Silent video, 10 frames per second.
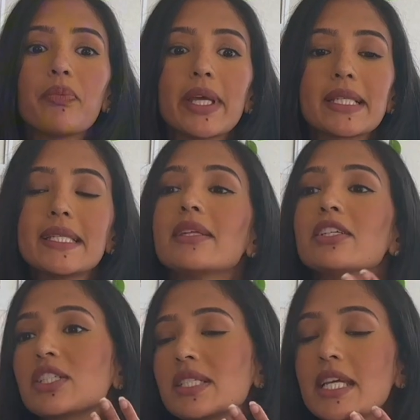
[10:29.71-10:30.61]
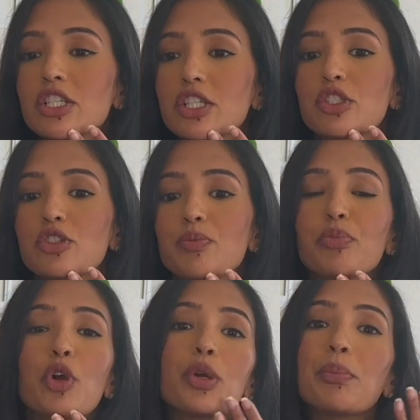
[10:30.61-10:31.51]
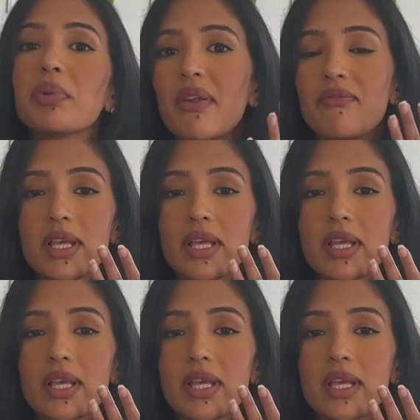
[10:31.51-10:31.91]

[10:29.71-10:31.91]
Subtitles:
like telangiectasias or broken blood